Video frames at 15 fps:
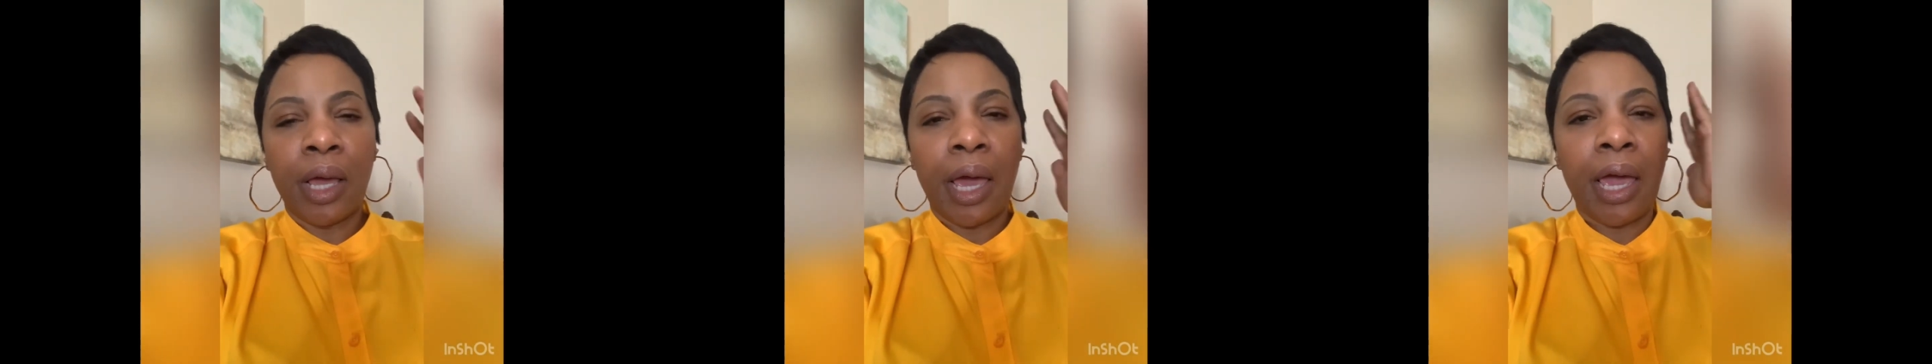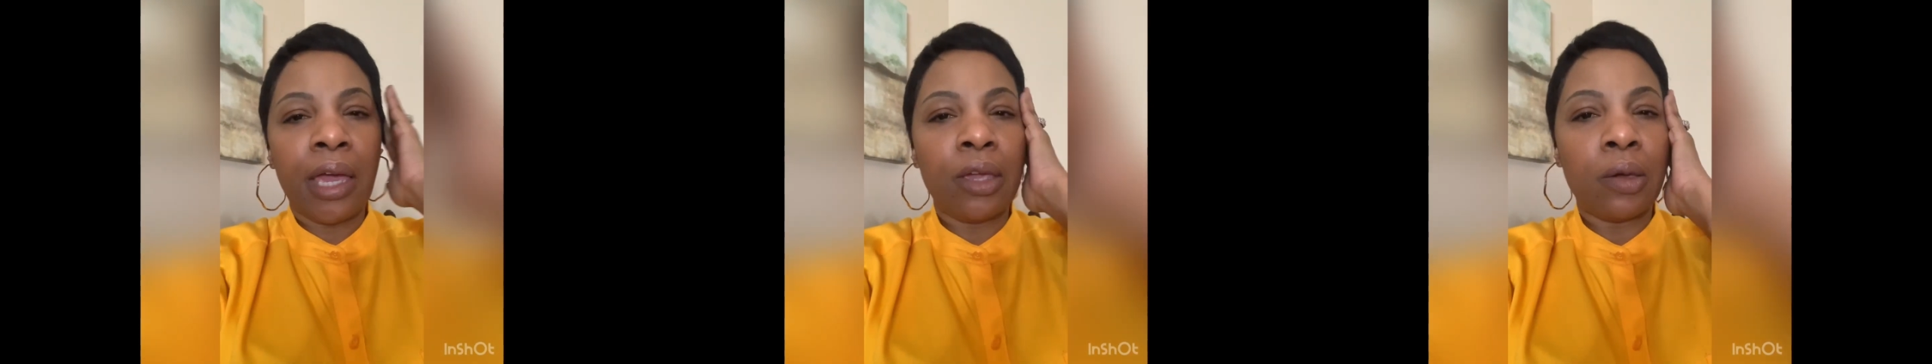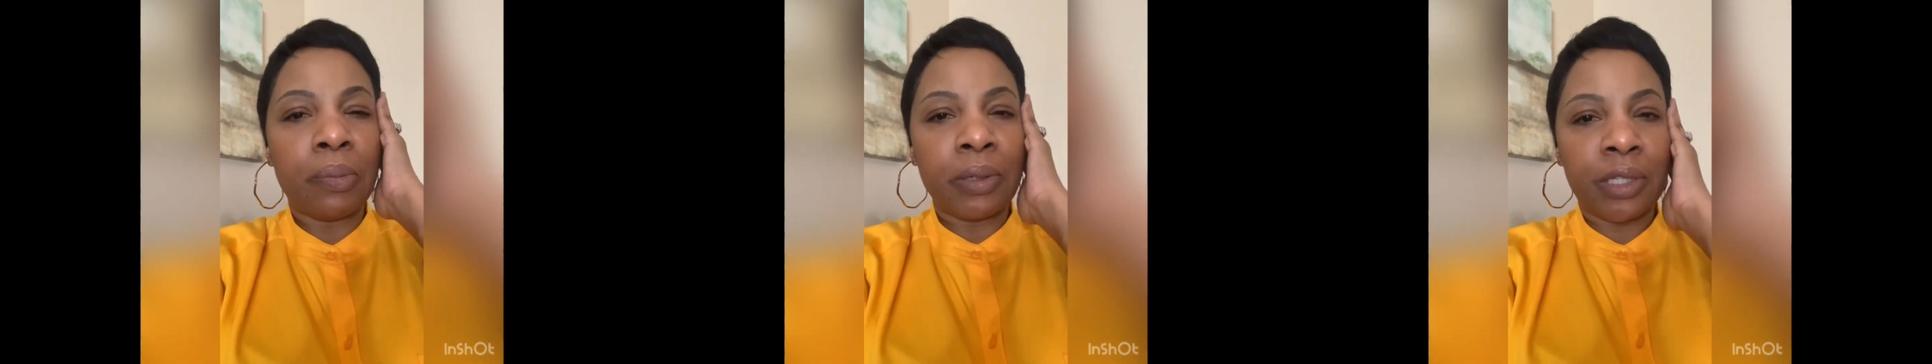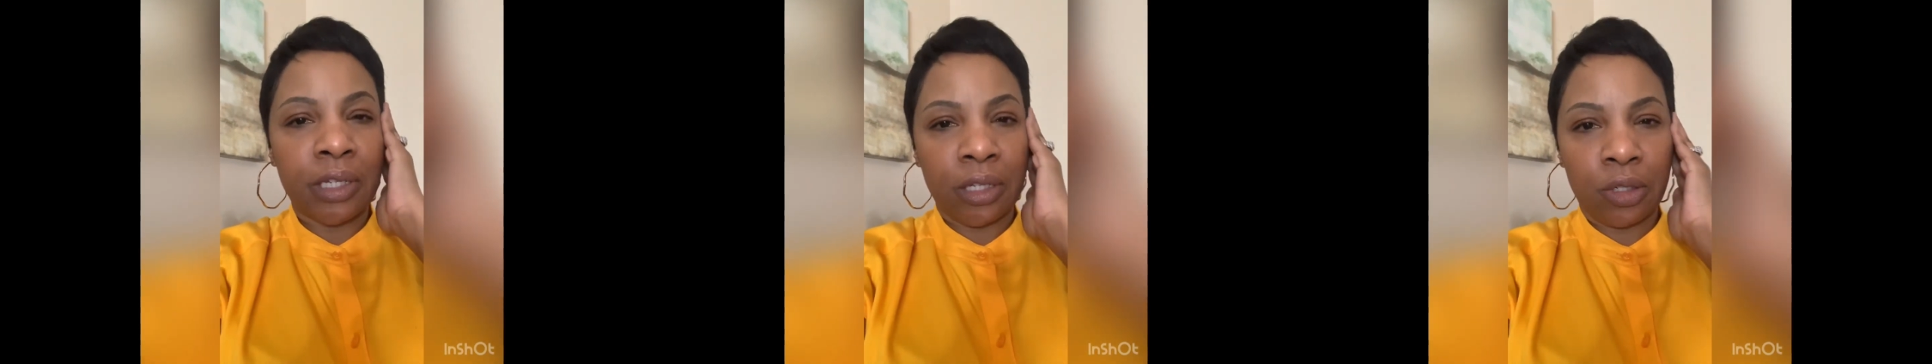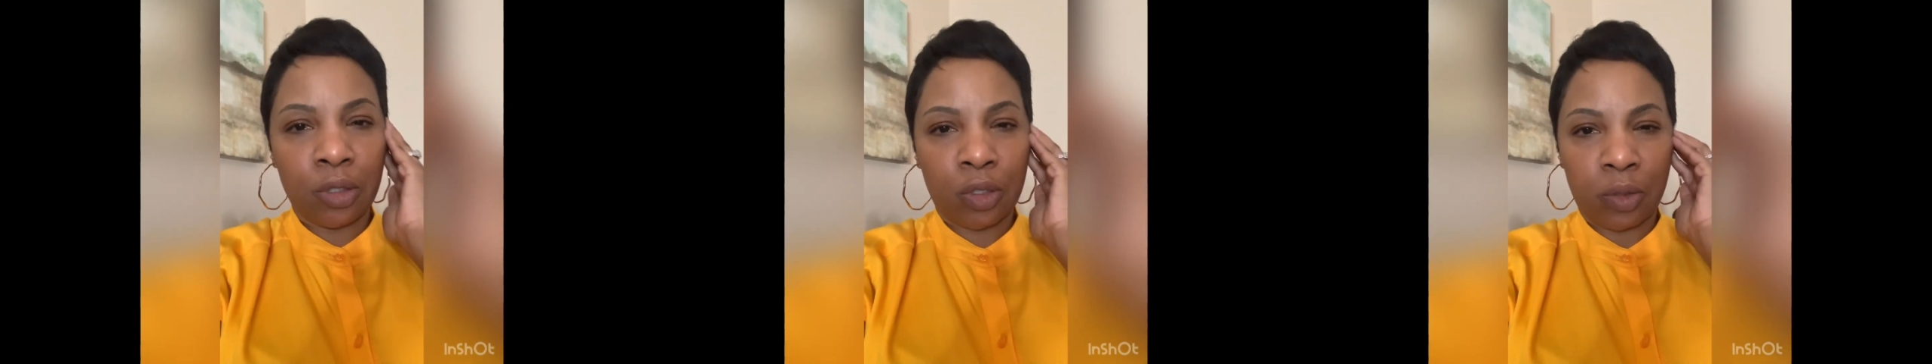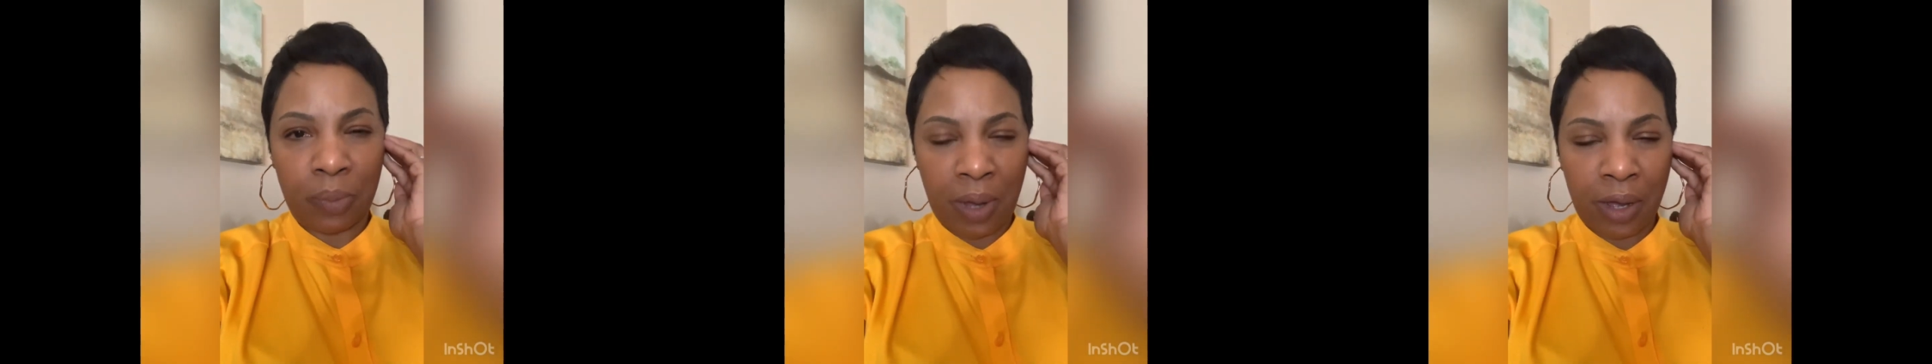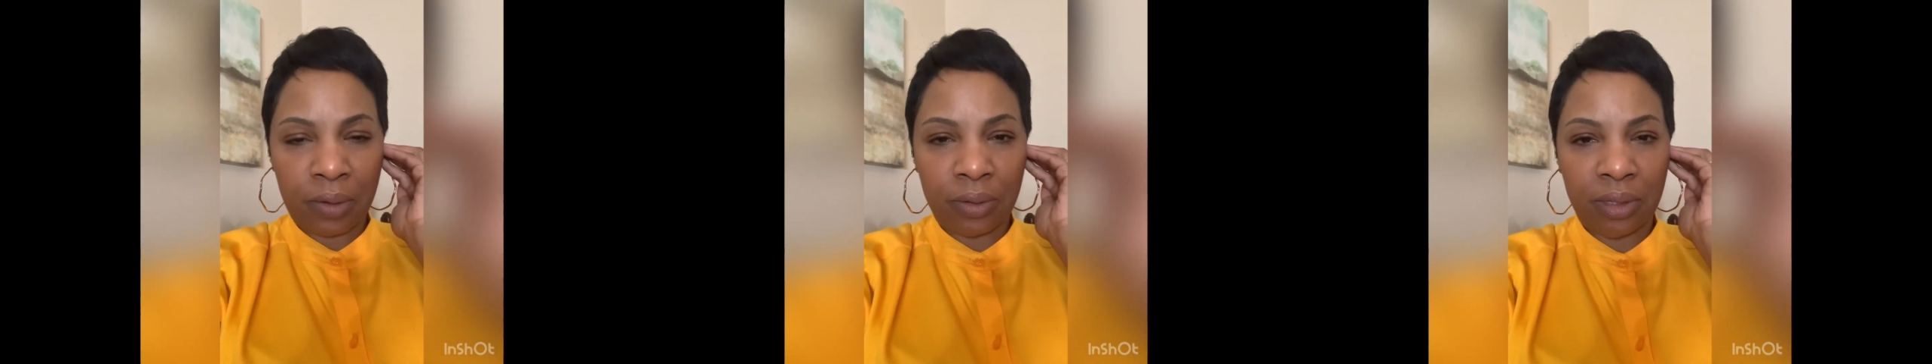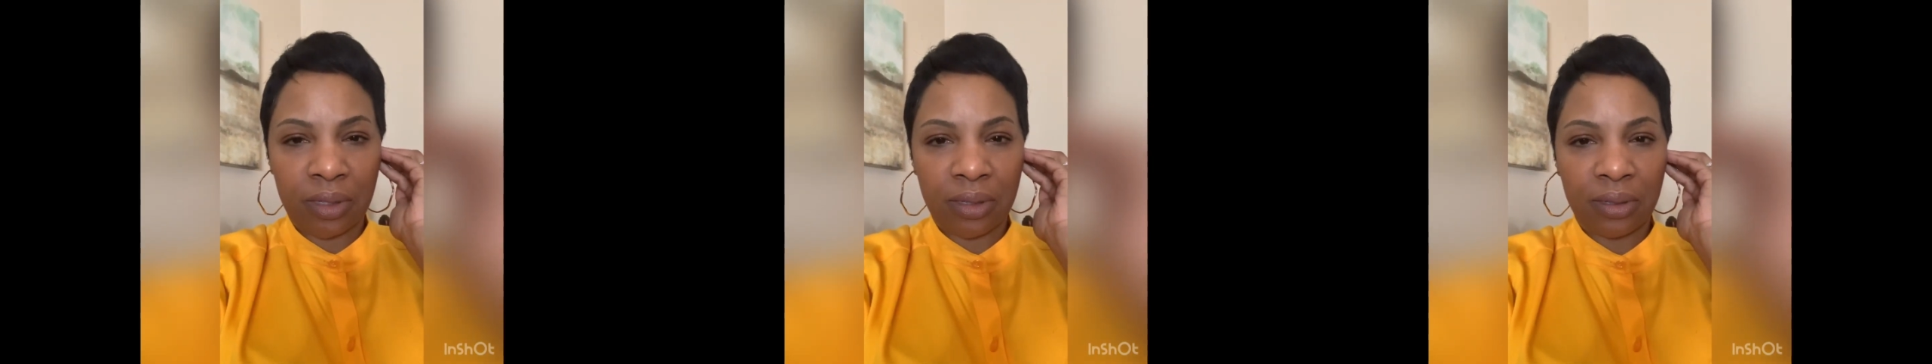and your potential
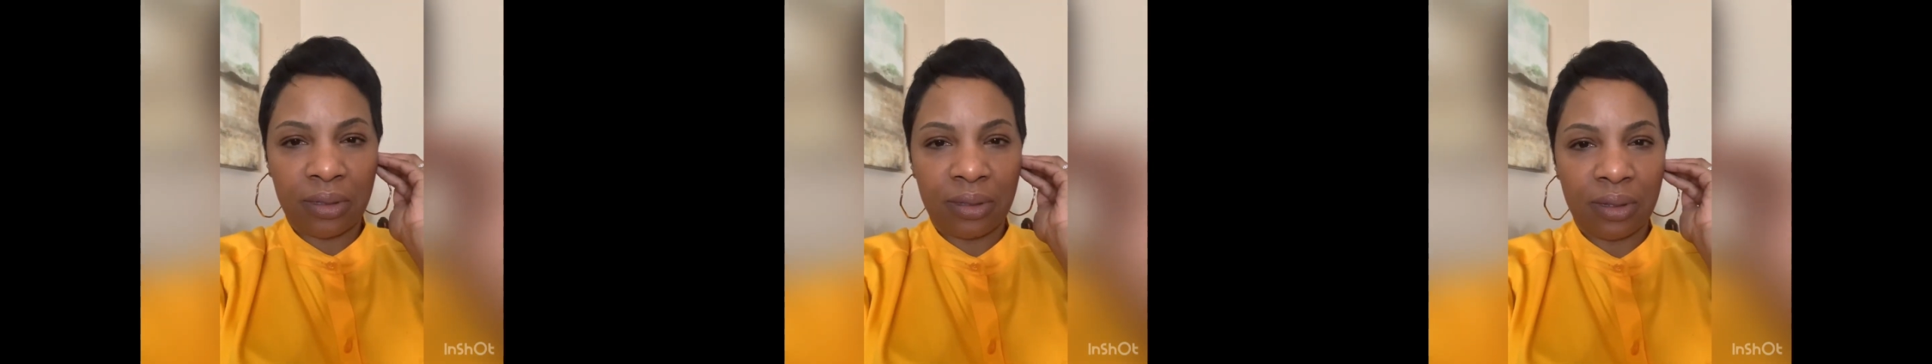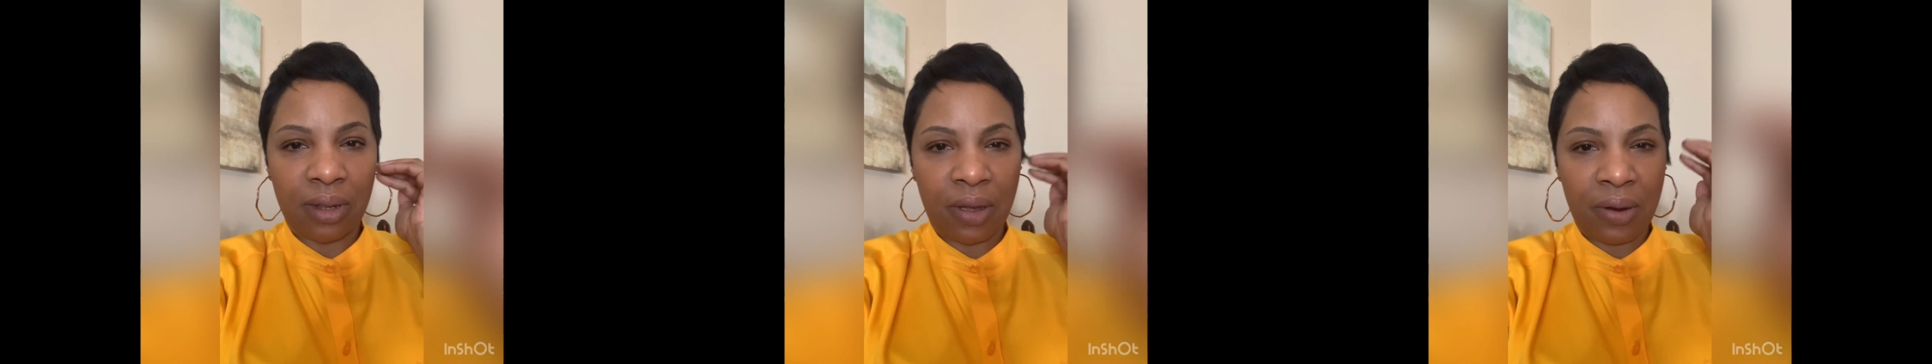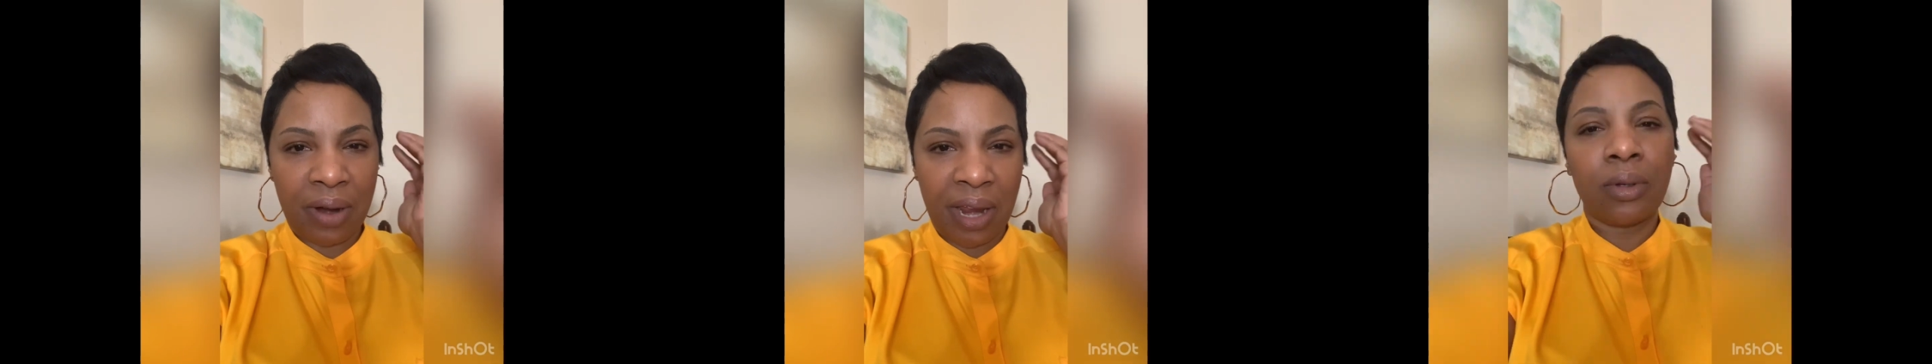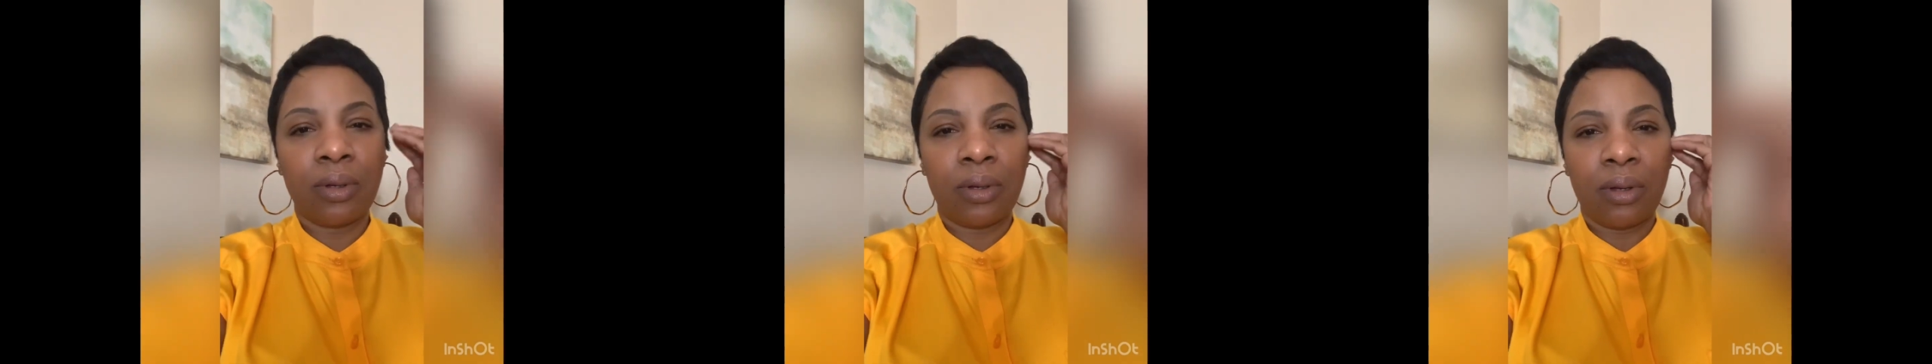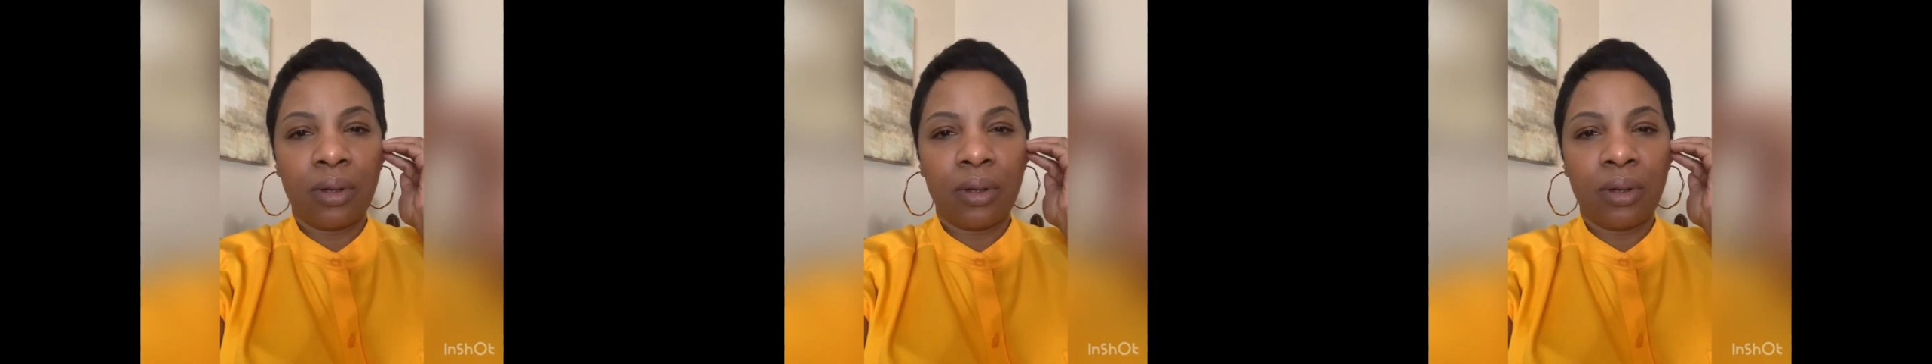spouse. All right.